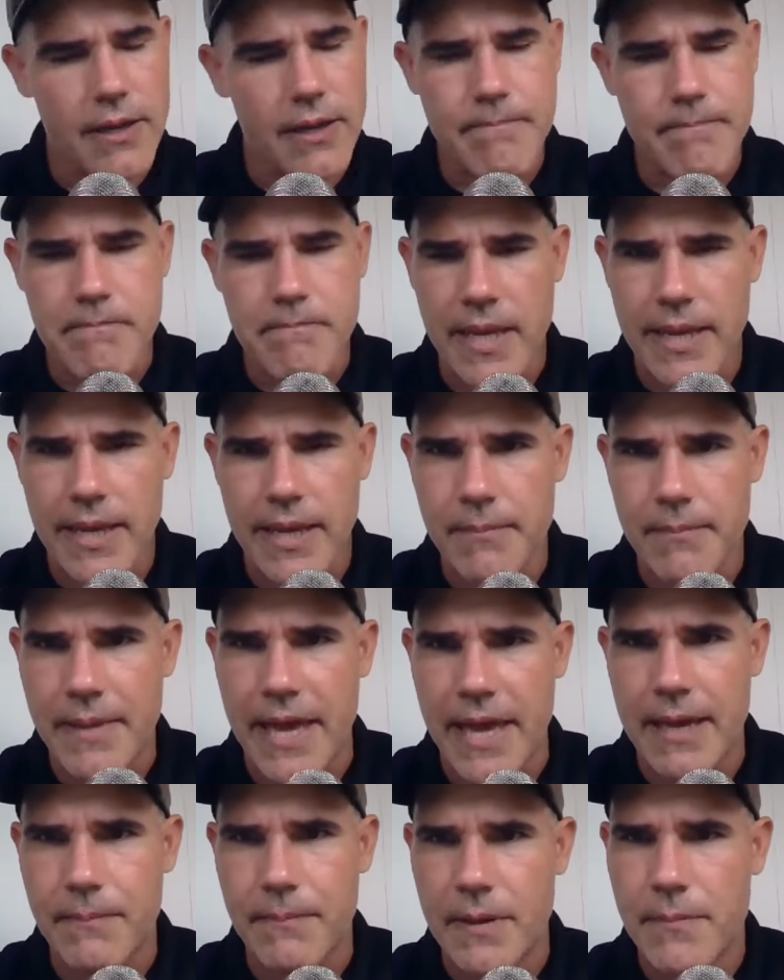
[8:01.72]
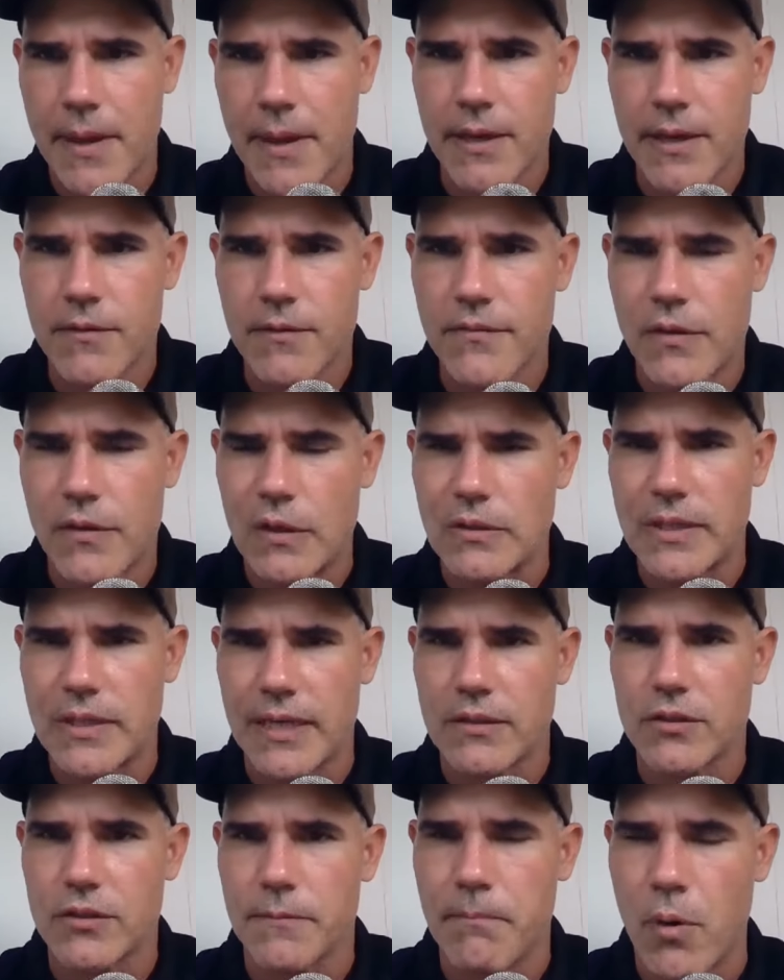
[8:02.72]
man, I'm happy paying those
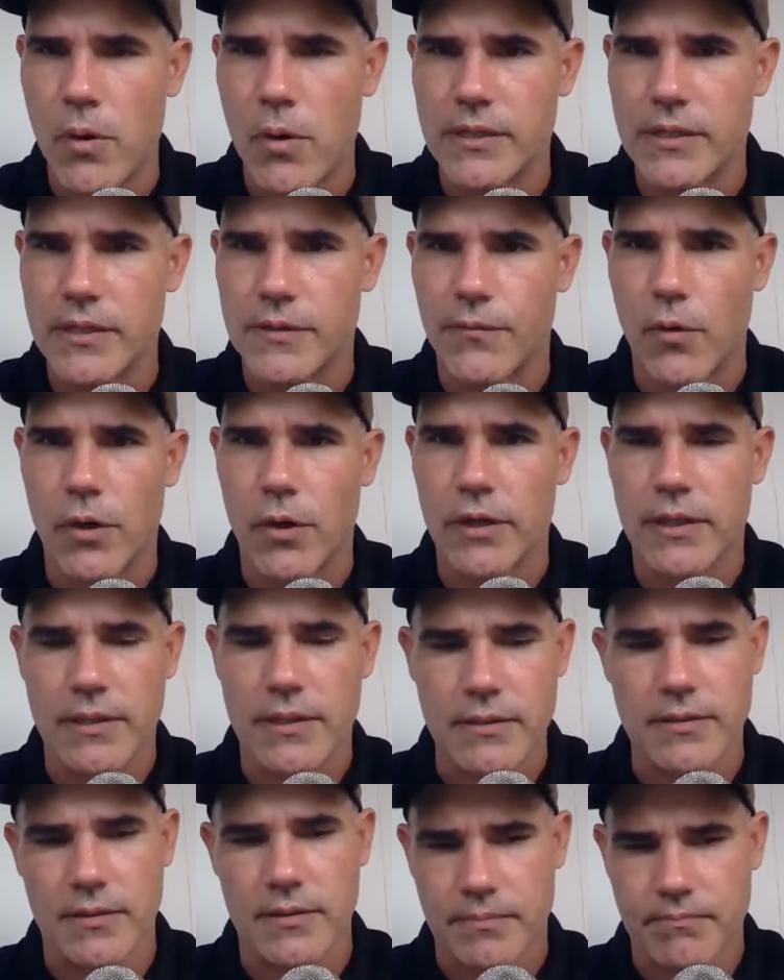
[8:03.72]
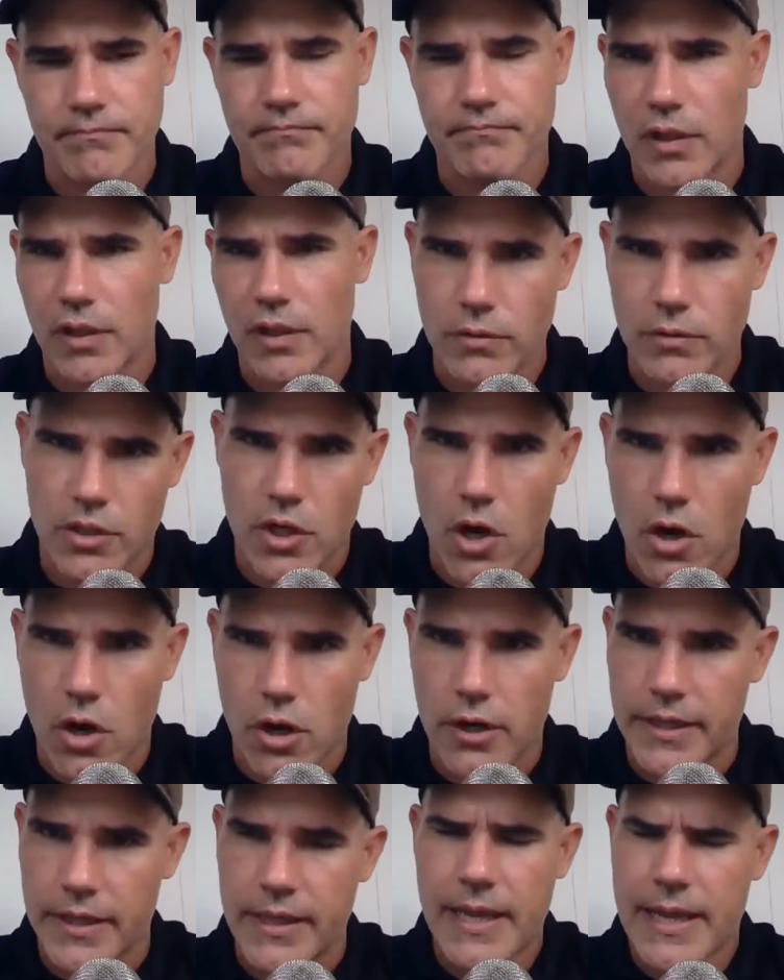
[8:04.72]
extra points for it, because it's a
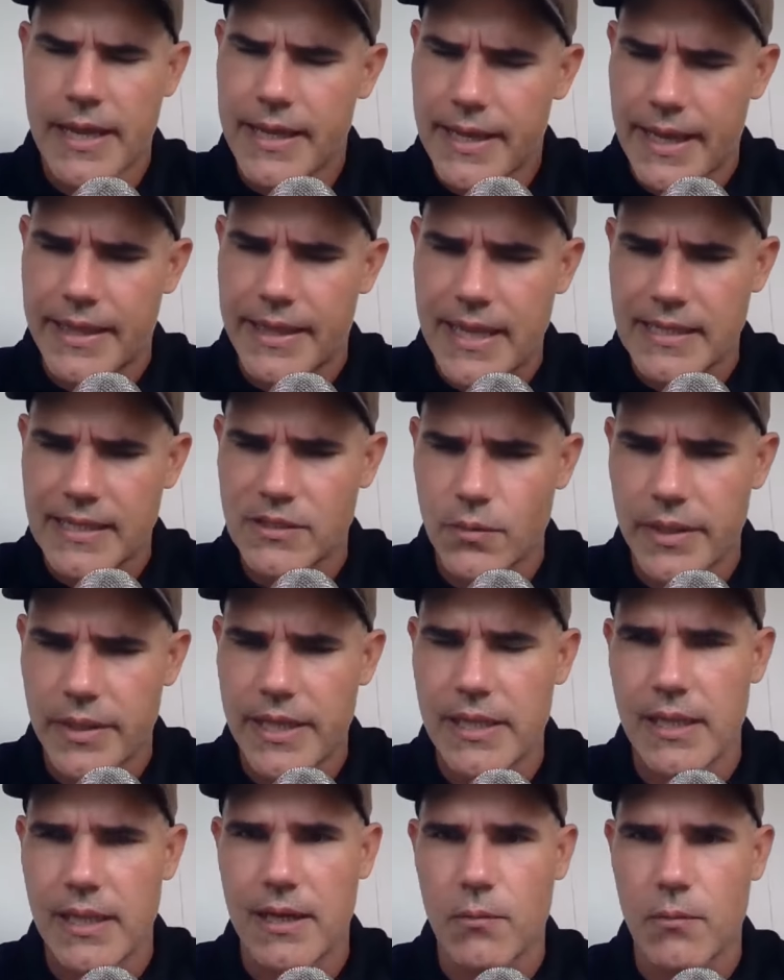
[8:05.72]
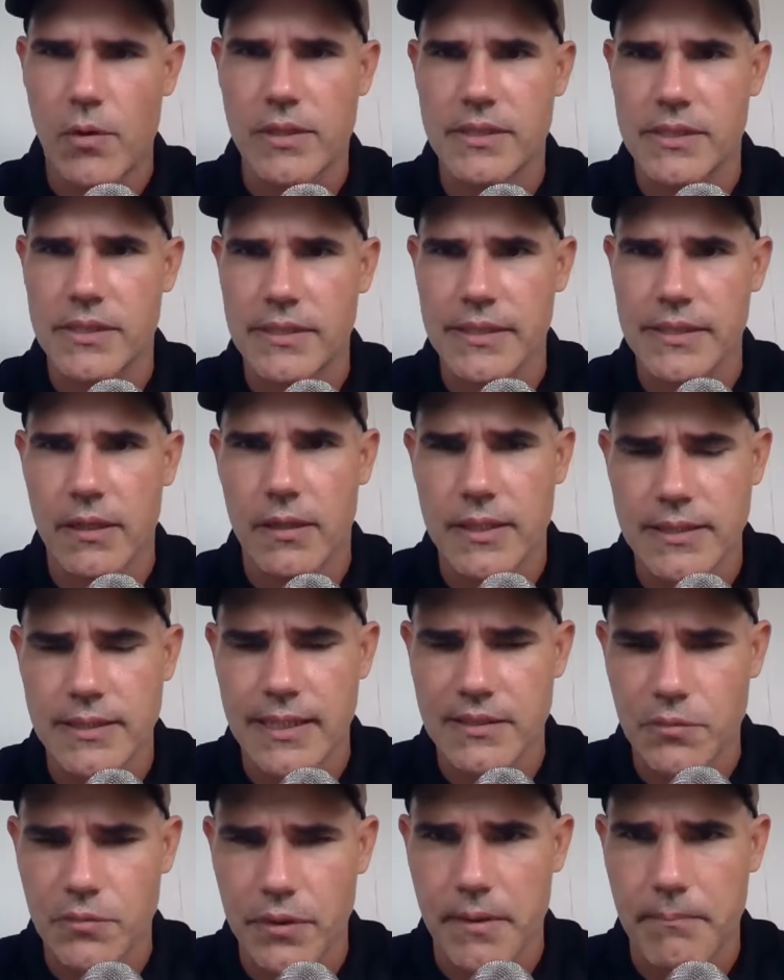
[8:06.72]
car, and that's what Elon wants to sell, because
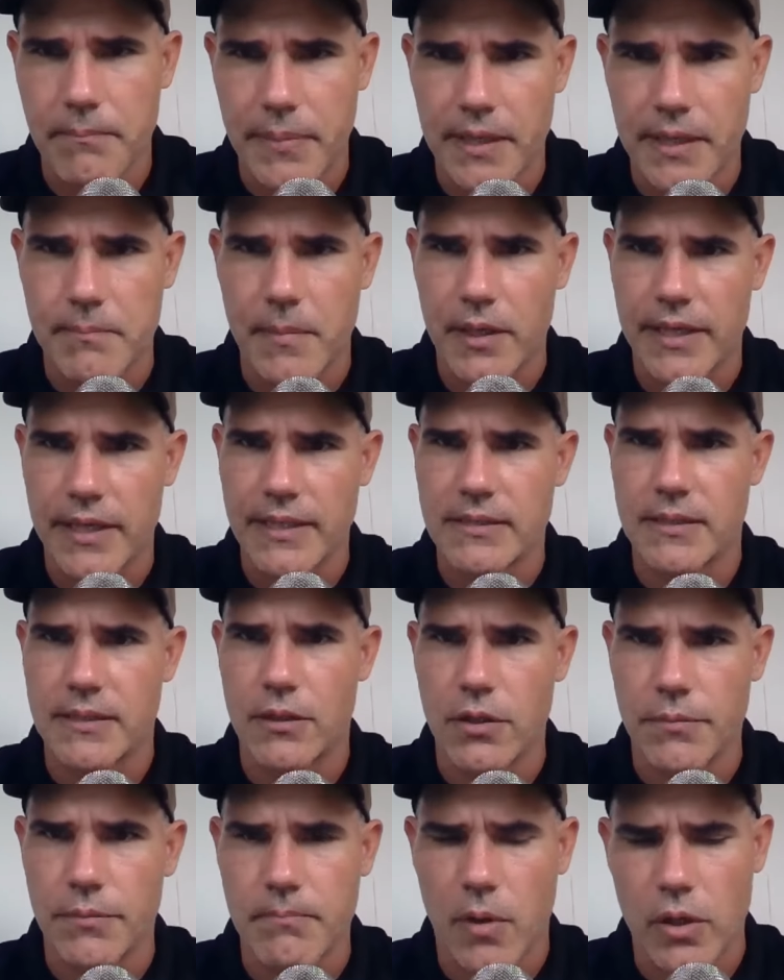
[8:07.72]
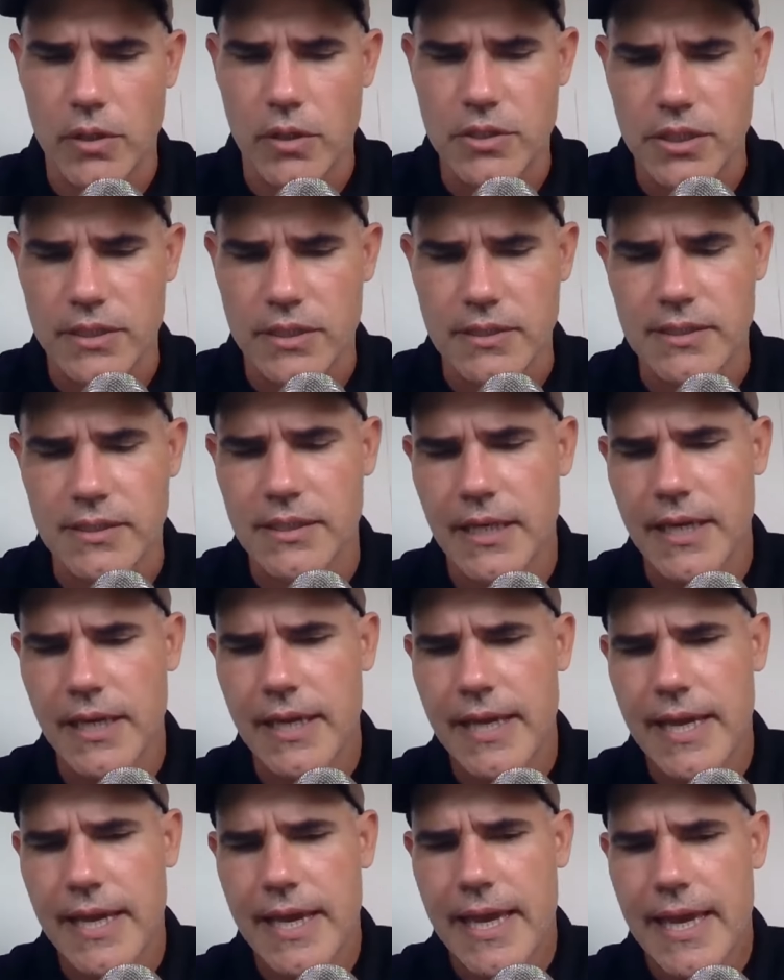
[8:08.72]
that's where the big money is, the good margins.
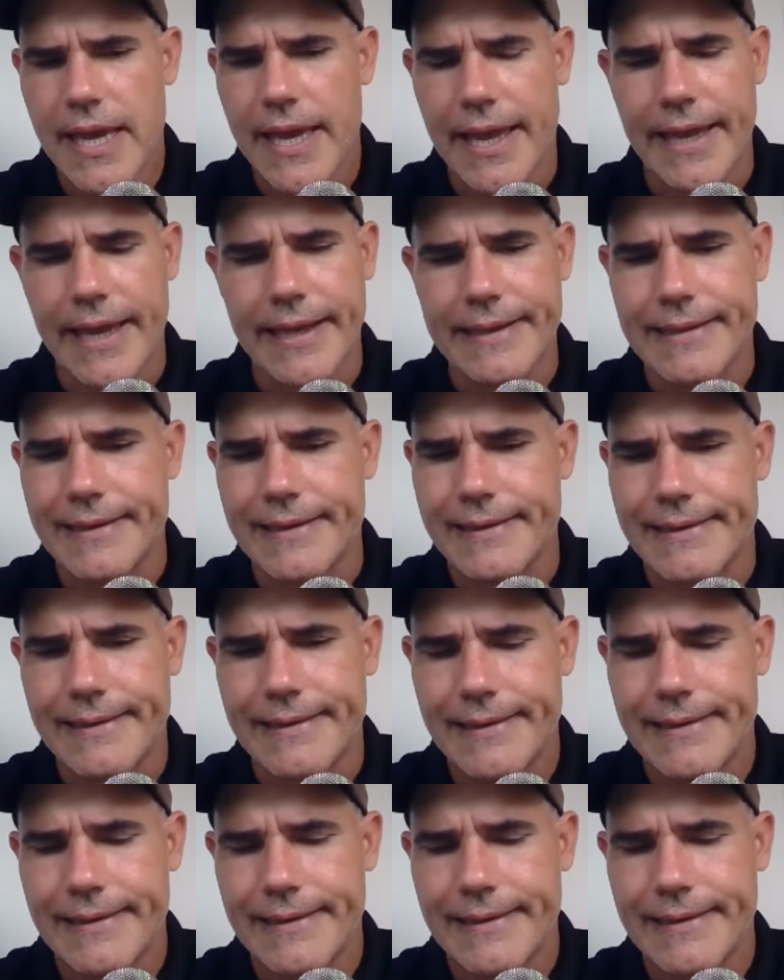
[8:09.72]
And